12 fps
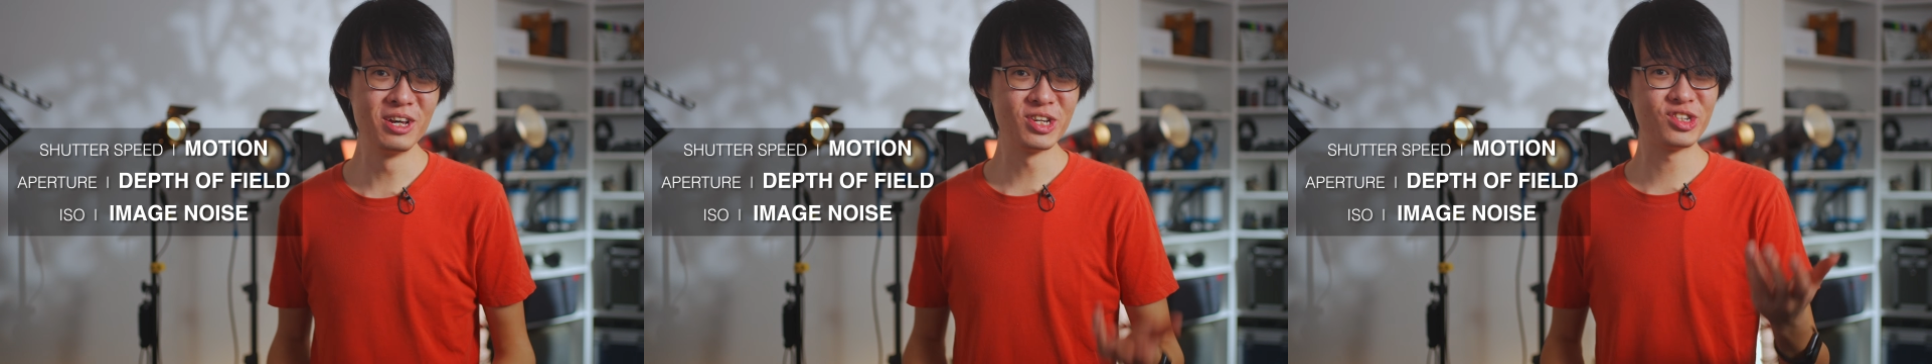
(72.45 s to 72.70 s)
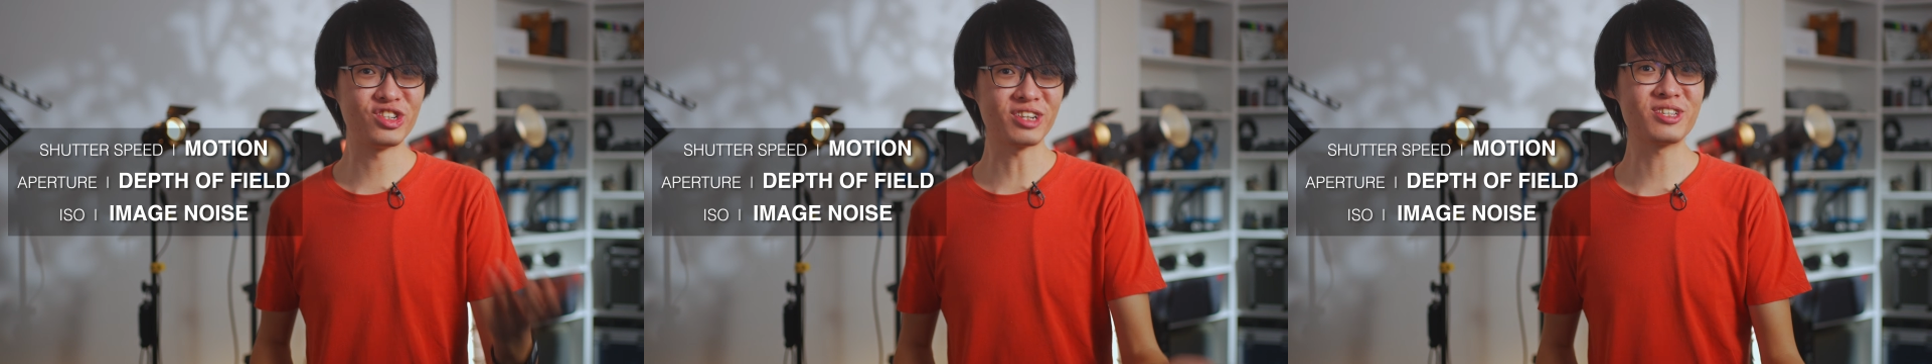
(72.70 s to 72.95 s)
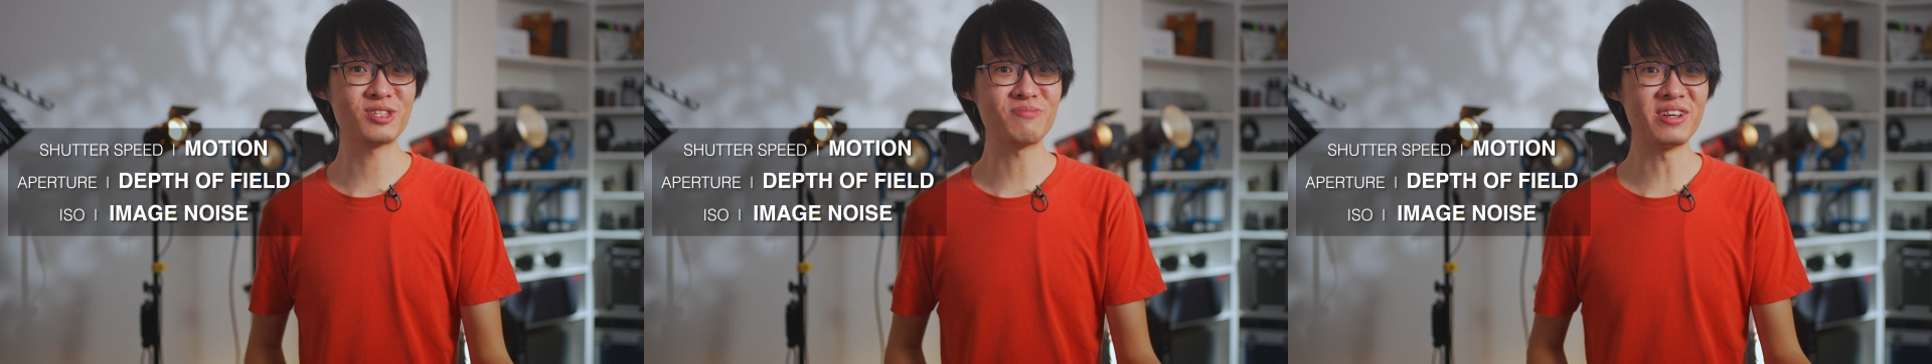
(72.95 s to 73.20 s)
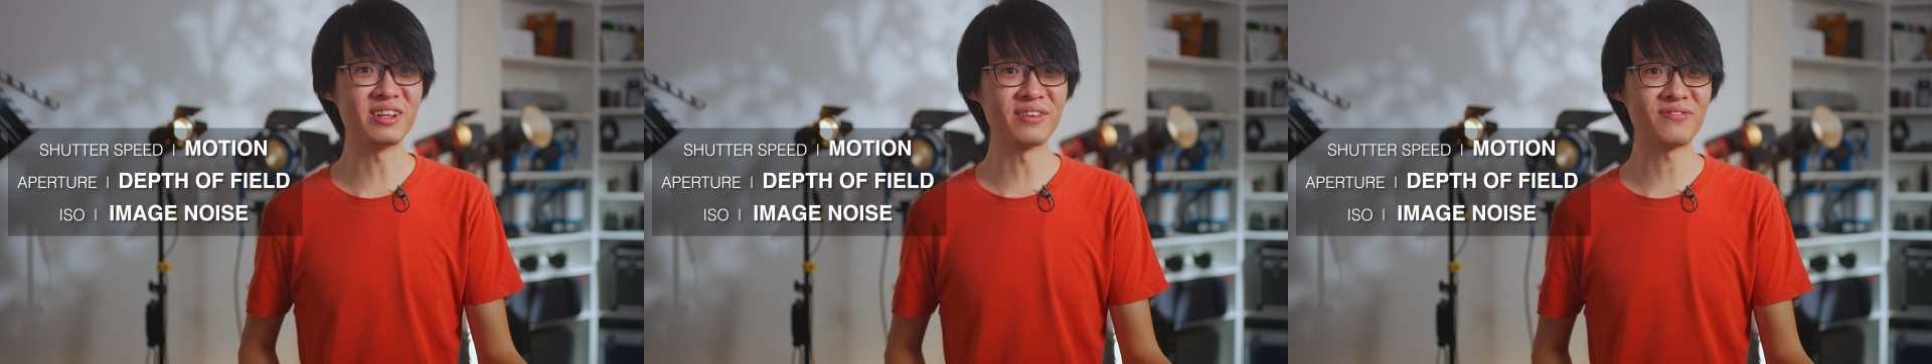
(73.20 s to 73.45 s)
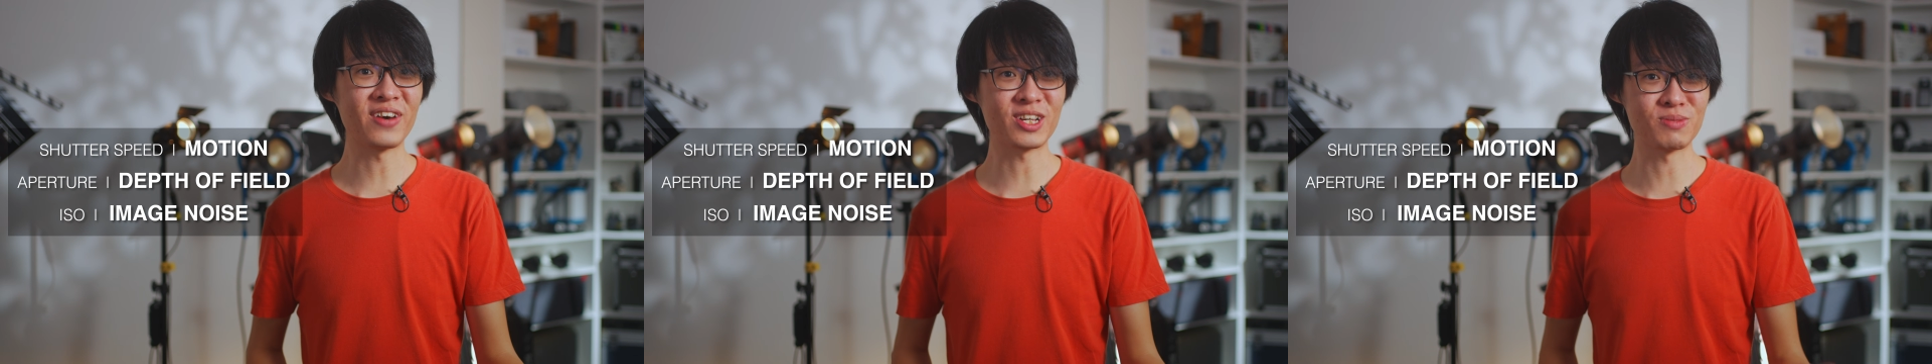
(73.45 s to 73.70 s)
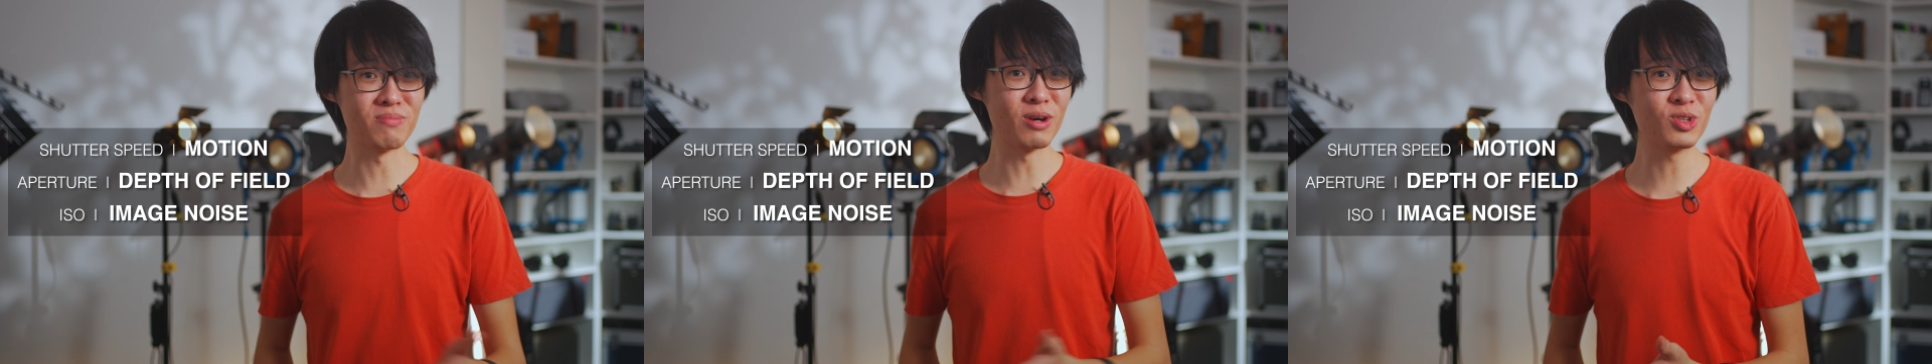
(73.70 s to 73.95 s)
Shutter speed
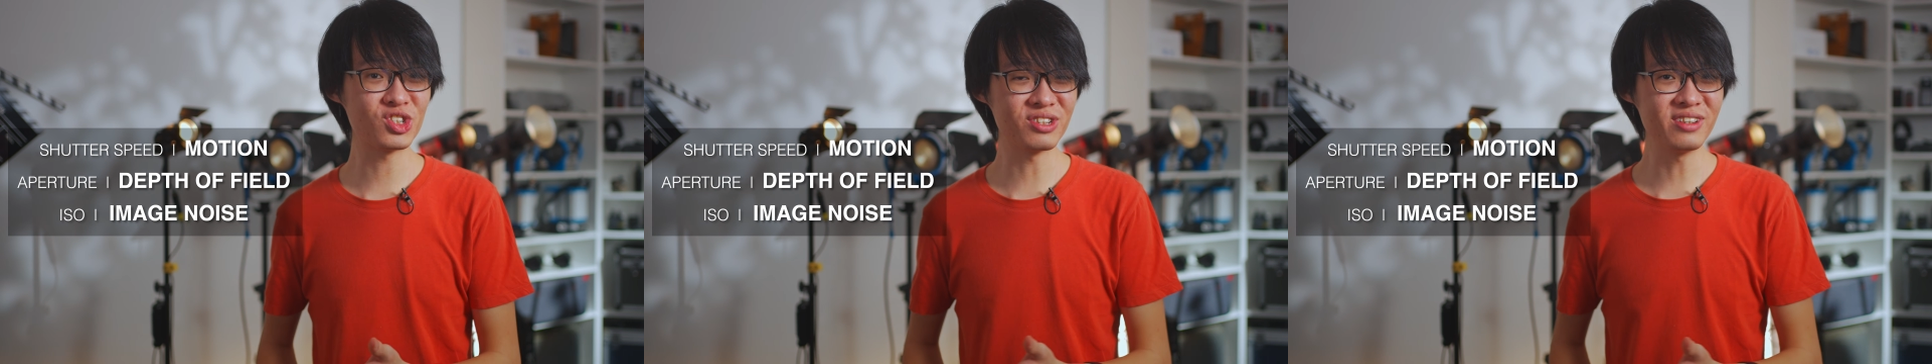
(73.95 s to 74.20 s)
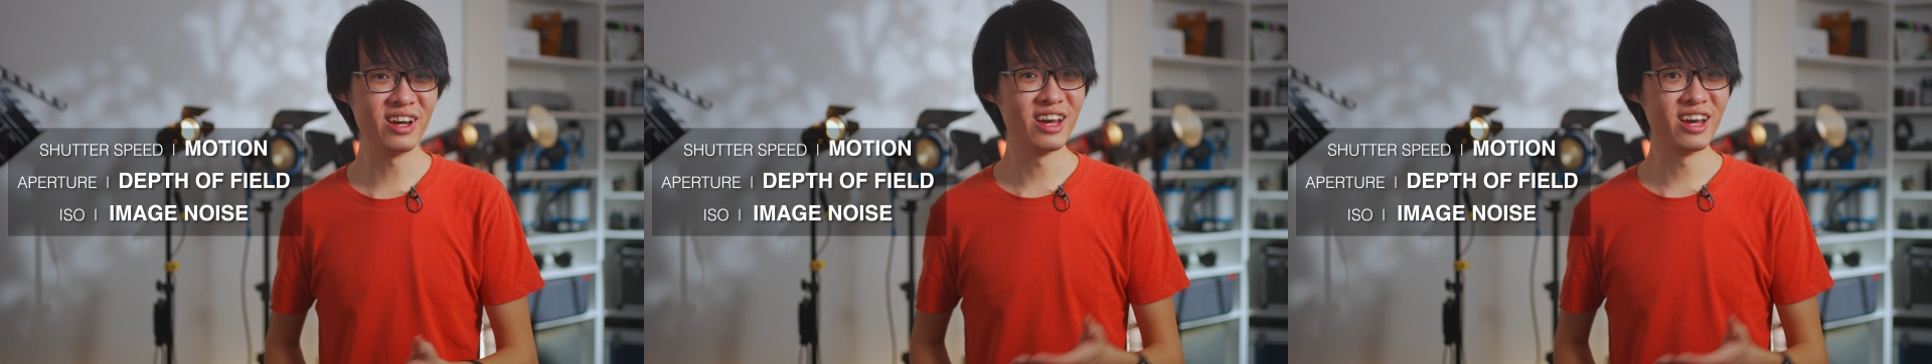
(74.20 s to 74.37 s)
affects motion,